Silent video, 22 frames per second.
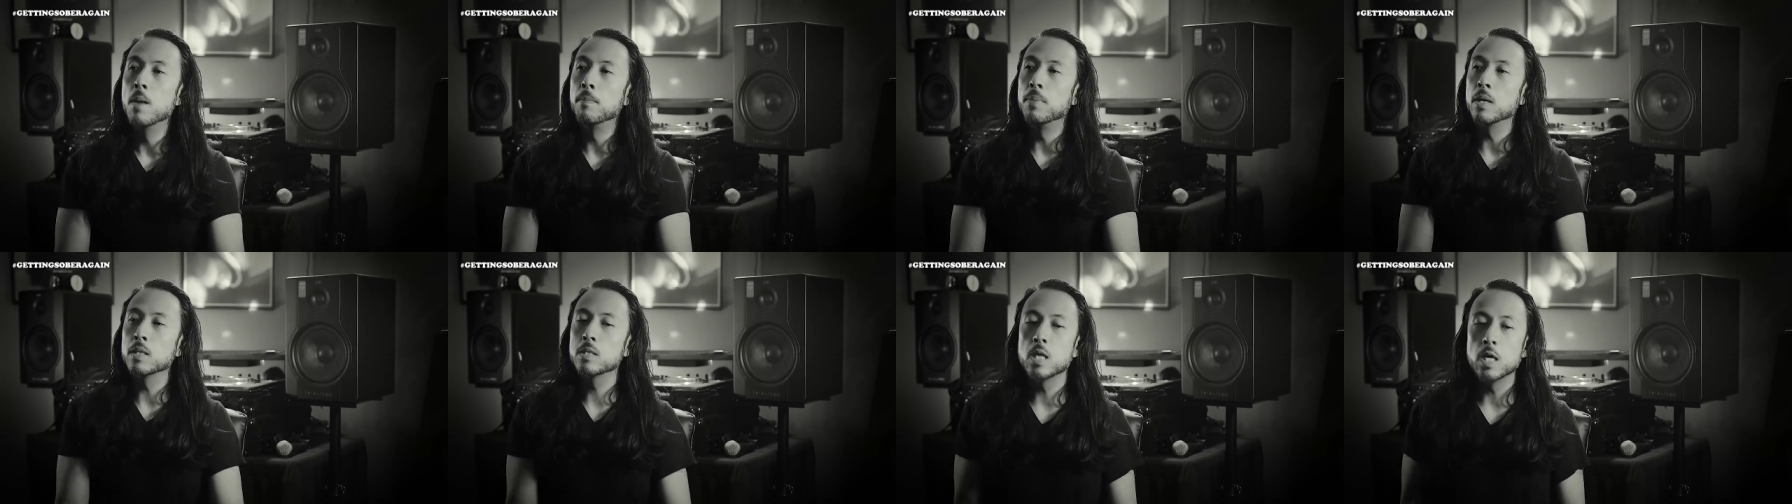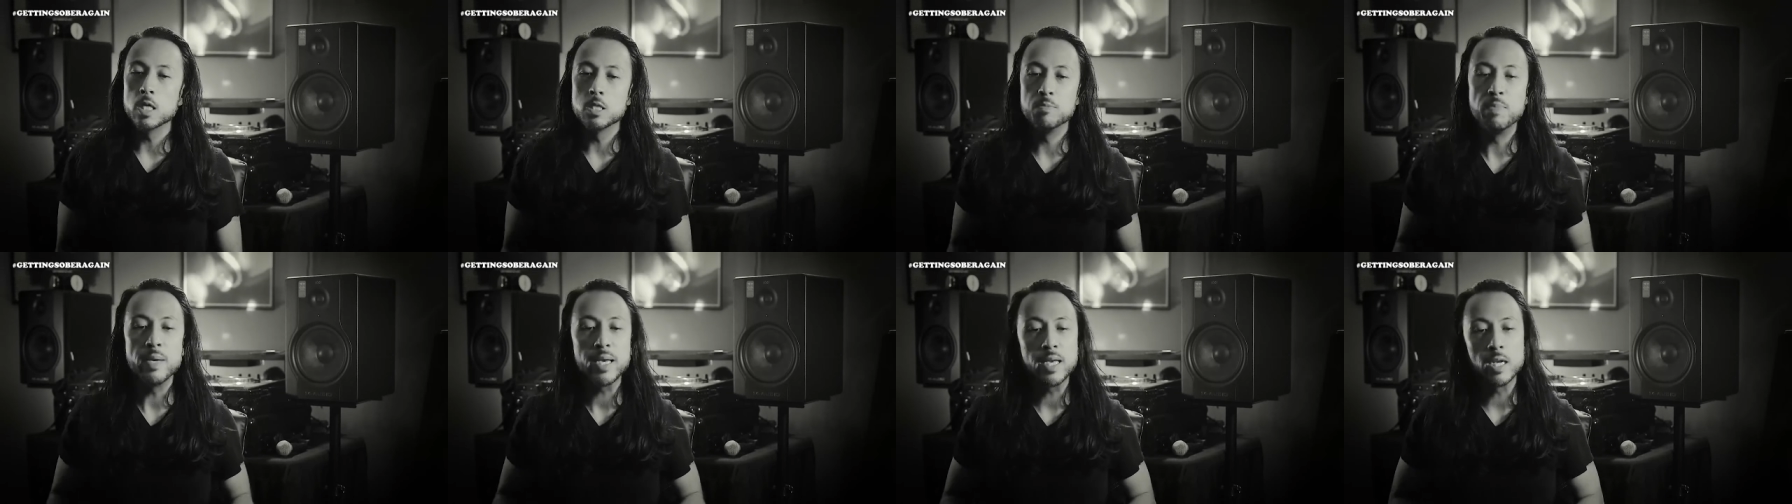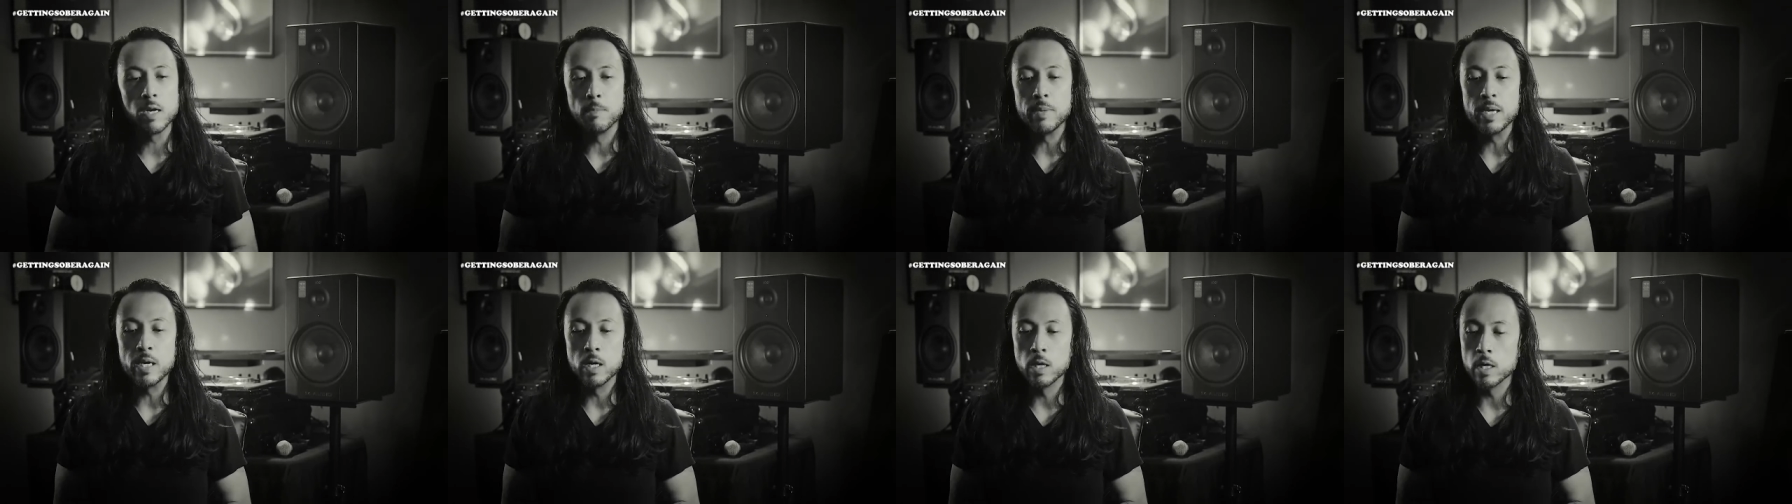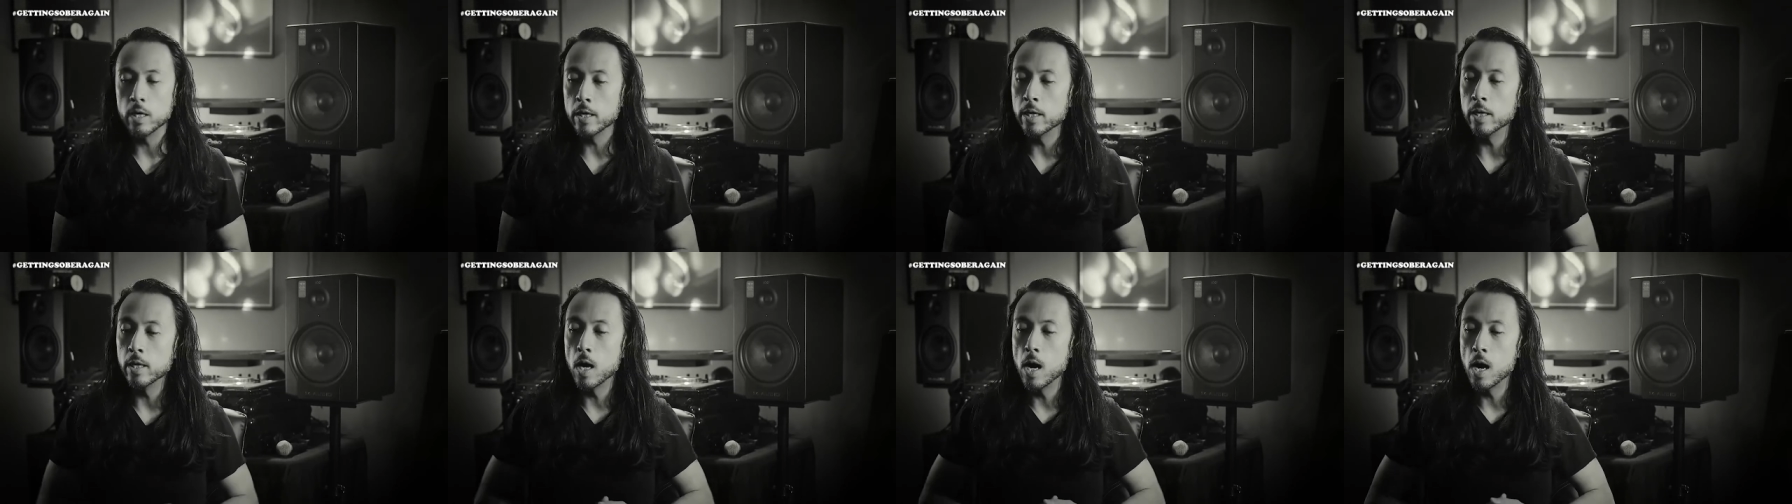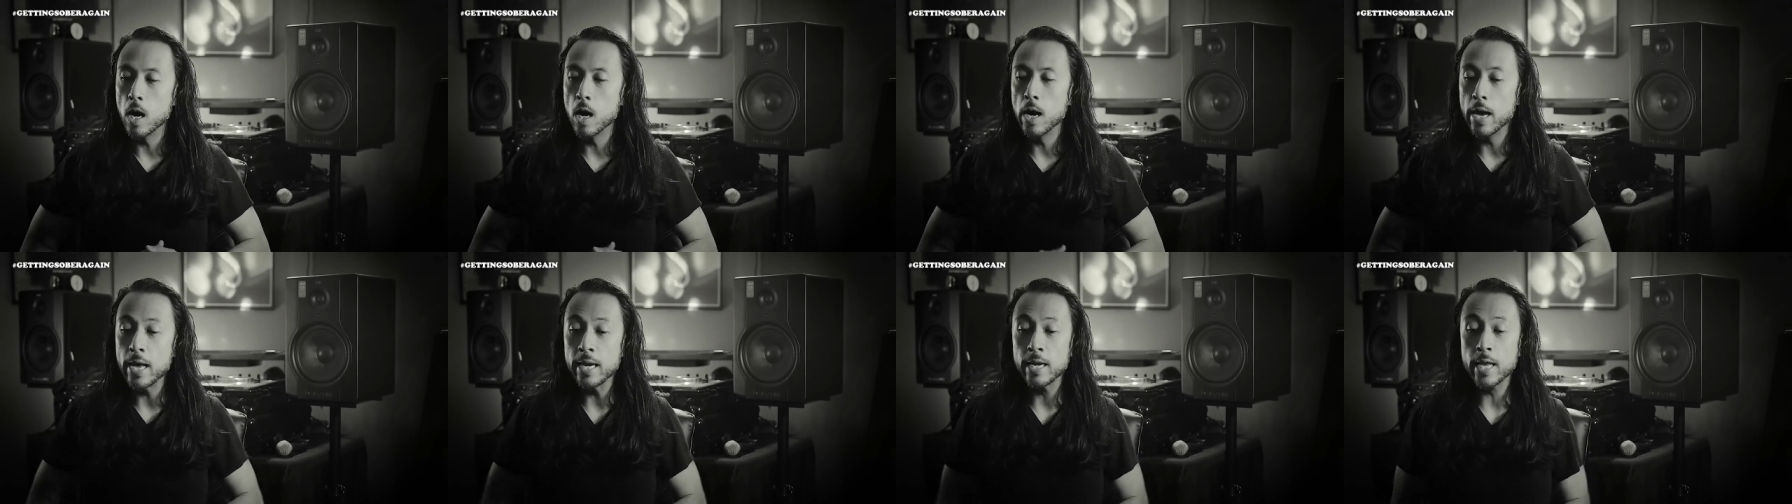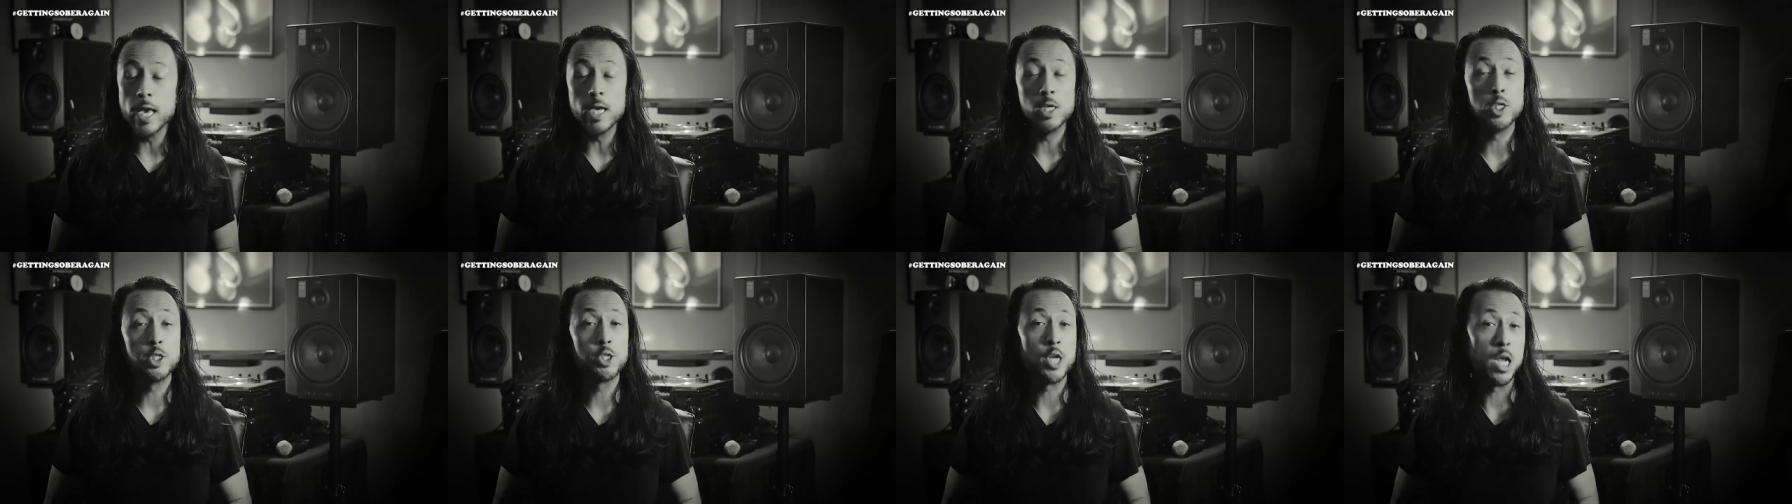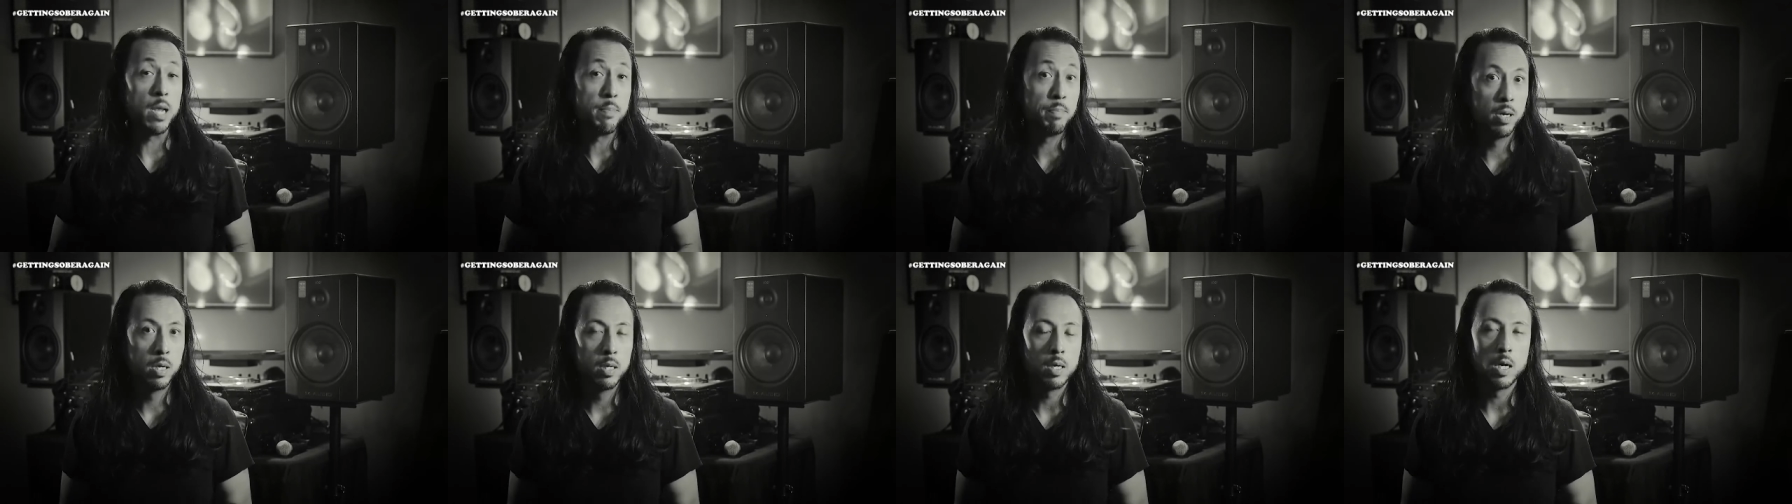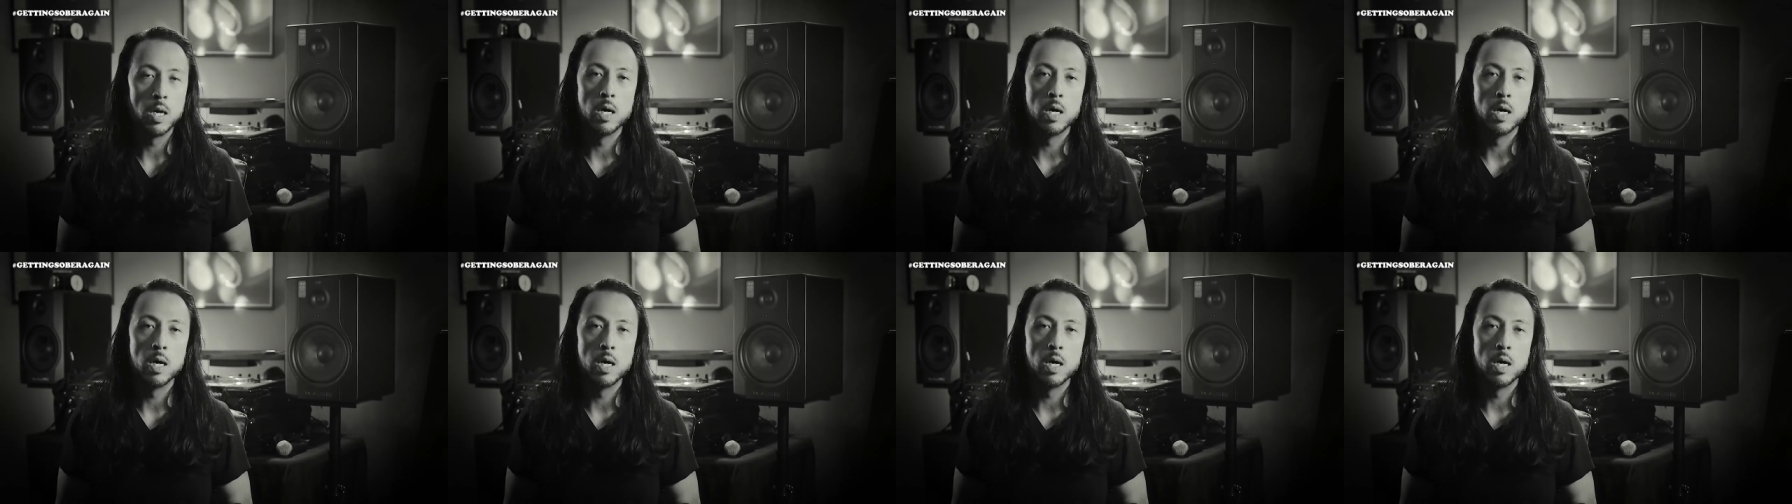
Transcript: But uh, speaking of being in, in, uh, in a shape,